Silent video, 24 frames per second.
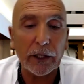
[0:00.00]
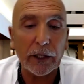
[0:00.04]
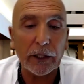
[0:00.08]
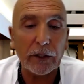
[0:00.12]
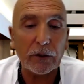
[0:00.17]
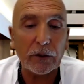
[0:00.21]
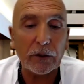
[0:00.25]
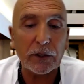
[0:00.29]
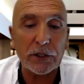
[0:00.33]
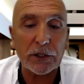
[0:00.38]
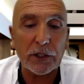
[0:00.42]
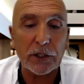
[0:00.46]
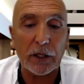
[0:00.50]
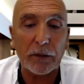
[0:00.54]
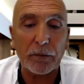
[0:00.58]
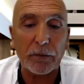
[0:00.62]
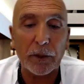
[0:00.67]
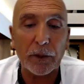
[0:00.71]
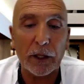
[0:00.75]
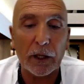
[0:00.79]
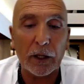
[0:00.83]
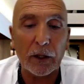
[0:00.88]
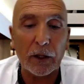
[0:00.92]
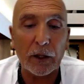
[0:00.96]
You can see it
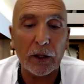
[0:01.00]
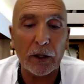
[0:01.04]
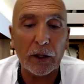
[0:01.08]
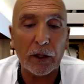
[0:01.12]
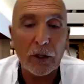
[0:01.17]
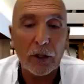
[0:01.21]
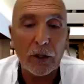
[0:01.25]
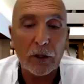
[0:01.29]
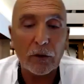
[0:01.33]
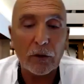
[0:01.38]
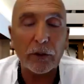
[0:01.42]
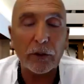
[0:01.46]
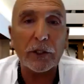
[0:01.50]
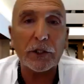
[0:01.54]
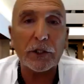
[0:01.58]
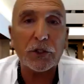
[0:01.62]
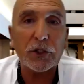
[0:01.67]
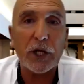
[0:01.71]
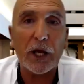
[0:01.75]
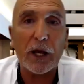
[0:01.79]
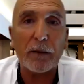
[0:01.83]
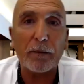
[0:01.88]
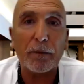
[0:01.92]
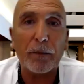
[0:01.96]
below, or in the
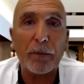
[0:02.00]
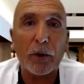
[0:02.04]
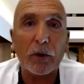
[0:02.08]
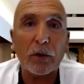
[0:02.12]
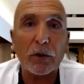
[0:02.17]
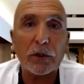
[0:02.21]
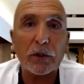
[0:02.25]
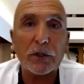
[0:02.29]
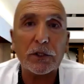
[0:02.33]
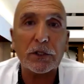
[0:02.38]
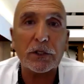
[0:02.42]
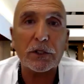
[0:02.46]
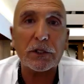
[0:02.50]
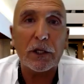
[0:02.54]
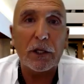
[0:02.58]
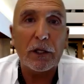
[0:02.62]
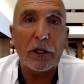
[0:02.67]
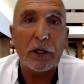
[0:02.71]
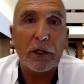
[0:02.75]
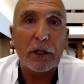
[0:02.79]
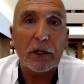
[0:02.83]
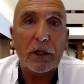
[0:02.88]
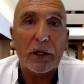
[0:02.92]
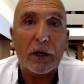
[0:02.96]
chat box.
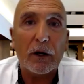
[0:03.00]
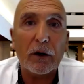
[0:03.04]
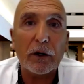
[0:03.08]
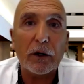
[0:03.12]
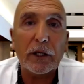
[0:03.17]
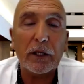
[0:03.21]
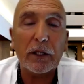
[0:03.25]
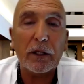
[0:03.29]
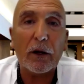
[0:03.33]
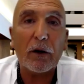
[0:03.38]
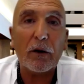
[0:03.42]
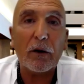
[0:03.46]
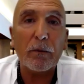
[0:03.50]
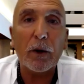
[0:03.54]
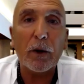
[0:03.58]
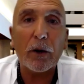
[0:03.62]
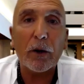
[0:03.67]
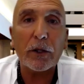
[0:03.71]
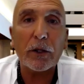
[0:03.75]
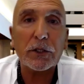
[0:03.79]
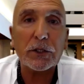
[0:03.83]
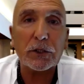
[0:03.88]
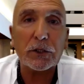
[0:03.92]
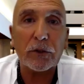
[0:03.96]
I'll
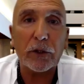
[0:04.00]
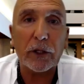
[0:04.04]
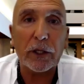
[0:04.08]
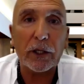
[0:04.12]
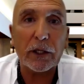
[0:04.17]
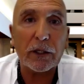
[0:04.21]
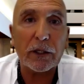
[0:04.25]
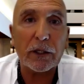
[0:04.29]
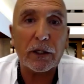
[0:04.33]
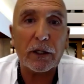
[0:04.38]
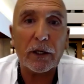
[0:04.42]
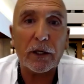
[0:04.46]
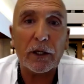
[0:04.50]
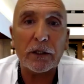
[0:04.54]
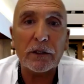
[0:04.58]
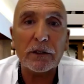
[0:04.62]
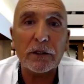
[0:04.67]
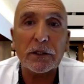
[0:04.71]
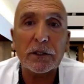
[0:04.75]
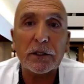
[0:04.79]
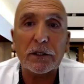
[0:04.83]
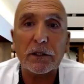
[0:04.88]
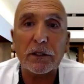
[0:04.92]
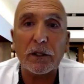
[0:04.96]
monitor it,
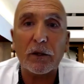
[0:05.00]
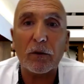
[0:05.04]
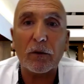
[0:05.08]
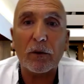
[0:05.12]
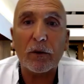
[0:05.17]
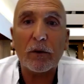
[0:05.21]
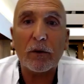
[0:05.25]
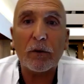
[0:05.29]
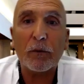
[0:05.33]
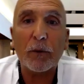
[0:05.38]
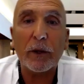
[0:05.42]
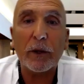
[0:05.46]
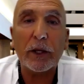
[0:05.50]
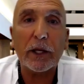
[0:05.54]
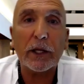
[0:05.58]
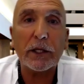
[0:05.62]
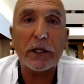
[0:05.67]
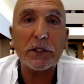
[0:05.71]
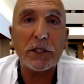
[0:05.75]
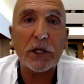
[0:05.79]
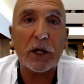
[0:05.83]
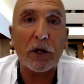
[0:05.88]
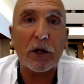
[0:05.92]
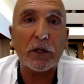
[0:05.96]
and if we get a
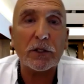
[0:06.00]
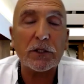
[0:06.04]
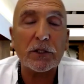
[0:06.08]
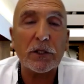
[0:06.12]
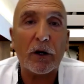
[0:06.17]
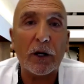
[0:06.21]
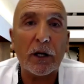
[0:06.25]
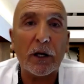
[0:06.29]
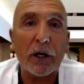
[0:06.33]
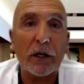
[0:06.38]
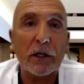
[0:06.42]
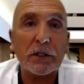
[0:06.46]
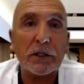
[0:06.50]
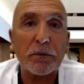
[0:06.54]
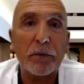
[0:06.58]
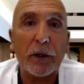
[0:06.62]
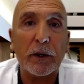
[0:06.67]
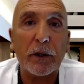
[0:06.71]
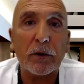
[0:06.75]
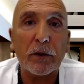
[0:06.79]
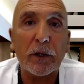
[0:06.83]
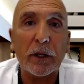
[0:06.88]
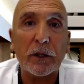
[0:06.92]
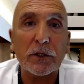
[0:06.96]
chance, I'll ask
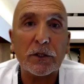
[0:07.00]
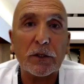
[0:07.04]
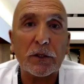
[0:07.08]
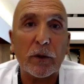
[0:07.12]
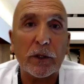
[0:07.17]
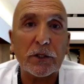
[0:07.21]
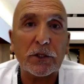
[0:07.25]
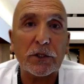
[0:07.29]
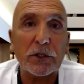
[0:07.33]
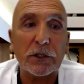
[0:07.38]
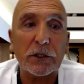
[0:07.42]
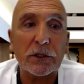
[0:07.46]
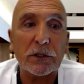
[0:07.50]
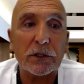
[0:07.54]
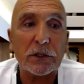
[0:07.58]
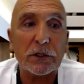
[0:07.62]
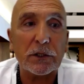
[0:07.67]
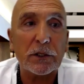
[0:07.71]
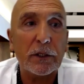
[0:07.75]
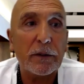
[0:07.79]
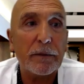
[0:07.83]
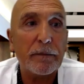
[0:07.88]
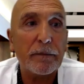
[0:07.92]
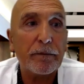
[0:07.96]
Beryl those questions.
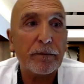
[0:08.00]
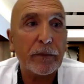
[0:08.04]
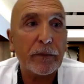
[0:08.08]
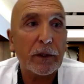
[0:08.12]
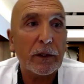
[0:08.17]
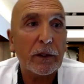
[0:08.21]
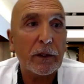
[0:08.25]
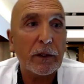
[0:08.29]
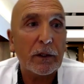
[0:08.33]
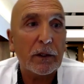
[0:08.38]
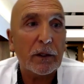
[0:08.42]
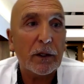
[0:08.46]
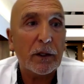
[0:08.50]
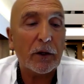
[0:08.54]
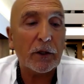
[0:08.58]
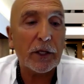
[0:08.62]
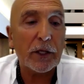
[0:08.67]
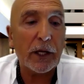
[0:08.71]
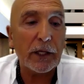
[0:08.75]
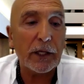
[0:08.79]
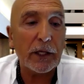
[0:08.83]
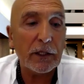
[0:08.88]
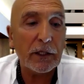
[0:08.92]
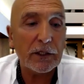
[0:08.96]

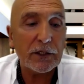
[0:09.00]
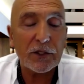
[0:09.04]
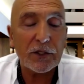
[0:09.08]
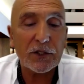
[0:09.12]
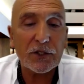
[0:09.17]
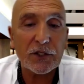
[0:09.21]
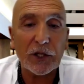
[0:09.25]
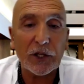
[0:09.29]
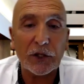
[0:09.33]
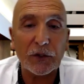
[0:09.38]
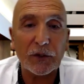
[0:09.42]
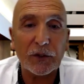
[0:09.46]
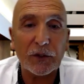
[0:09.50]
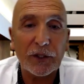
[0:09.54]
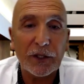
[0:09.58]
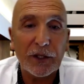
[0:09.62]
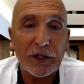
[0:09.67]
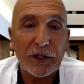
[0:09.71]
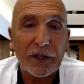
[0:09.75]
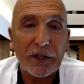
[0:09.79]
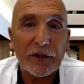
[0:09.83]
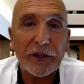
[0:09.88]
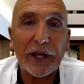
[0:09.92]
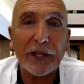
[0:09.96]
Okay, so
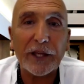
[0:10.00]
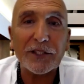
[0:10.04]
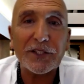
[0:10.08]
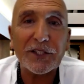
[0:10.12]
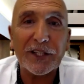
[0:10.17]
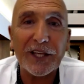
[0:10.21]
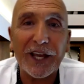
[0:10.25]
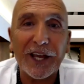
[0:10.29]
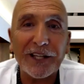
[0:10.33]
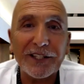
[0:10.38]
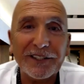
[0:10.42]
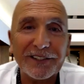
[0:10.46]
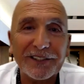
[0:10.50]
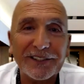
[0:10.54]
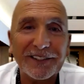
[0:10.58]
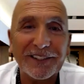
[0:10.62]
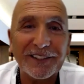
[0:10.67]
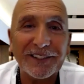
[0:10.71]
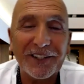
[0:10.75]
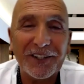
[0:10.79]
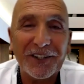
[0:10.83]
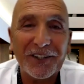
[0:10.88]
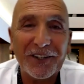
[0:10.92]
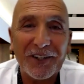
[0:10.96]
thanks again.
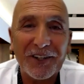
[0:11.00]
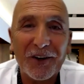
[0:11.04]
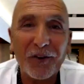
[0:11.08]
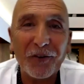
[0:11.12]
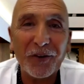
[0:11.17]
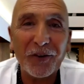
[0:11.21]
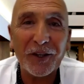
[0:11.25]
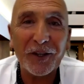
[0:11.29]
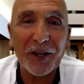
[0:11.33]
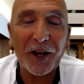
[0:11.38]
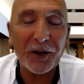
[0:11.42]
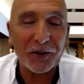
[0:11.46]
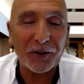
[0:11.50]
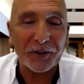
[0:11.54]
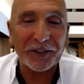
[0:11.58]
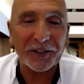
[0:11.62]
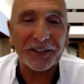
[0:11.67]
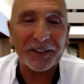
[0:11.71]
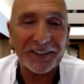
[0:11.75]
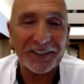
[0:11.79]
Off you go.